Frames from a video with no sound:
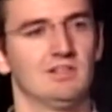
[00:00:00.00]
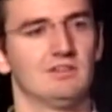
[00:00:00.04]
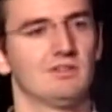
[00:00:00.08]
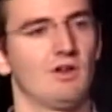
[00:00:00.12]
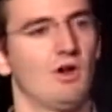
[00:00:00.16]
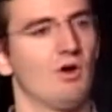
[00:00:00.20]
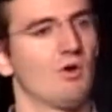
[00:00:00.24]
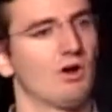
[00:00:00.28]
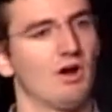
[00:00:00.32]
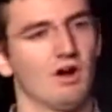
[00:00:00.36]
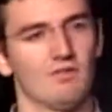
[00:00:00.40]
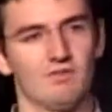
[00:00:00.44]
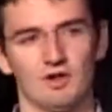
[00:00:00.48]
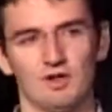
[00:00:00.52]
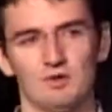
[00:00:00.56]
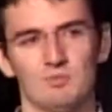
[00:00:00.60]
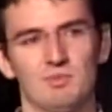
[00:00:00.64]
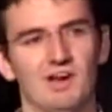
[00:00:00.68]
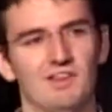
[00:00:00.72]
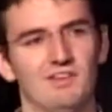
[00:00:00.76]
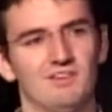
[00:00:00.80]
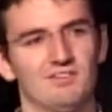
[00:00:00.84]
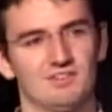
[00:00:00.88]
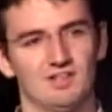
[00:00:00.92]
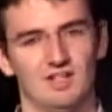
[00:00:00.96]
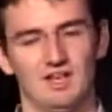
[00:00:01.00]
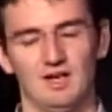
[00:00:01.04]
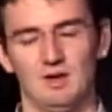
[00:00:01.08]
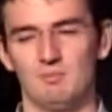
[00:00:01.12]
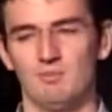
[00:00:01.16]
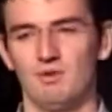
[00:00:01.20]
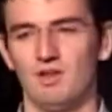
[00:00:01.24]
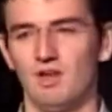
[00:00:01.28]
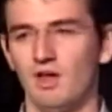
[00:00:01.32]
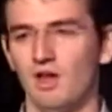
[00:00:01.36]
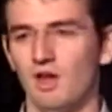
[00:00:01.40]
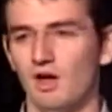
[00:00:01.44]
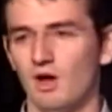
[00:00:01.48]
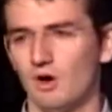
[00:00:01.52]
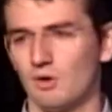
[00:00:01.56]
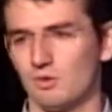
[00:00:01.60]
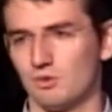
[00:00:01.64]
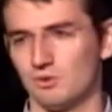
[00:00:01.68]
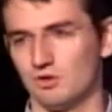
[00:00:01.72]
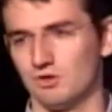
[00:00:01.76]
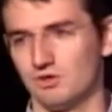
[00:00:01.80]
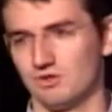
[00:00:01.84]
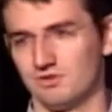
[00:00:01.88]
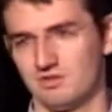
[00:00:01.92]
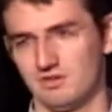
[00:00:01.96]
It's all governed by the same
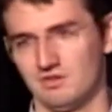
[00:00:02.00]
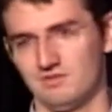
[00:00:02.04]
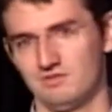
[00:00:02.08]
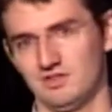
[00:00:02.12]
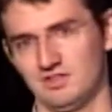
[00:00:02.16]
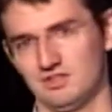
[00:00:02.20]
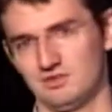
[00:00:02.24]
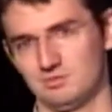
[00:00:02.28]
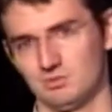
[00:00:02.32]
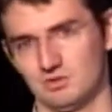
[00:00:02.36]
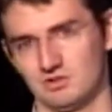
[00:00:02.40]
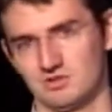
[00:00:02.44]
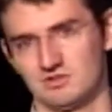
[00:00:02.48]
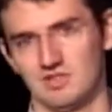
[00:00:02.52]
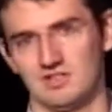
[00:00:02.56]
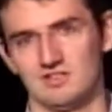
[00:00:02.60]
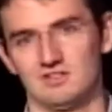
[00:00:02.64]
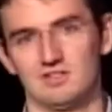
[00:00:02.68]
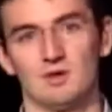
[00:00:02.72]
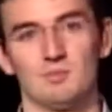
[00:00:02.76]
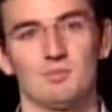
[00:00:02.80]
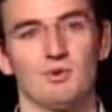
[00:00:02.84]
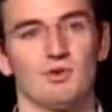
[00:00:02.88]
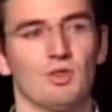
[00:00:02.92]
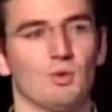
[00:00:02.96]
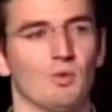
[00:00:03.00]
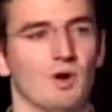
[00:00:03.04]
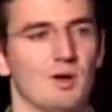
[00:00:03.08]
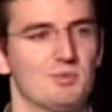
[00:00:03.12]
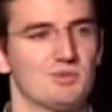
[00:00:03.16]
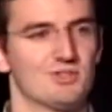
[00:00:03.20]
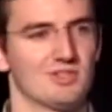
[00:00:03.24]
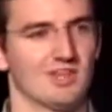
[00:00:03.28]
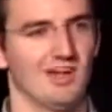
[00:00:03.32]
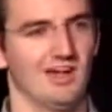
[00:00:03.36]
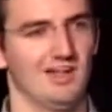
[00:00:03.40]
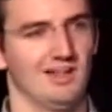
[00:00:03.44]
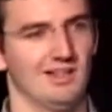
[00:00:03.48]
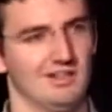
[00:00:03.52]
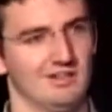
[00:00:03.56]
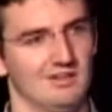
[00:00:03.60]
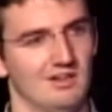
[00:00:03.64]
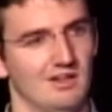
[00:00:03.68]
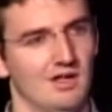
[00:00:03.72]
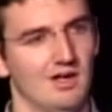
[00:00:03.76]
rules that Facebook sets up on the website,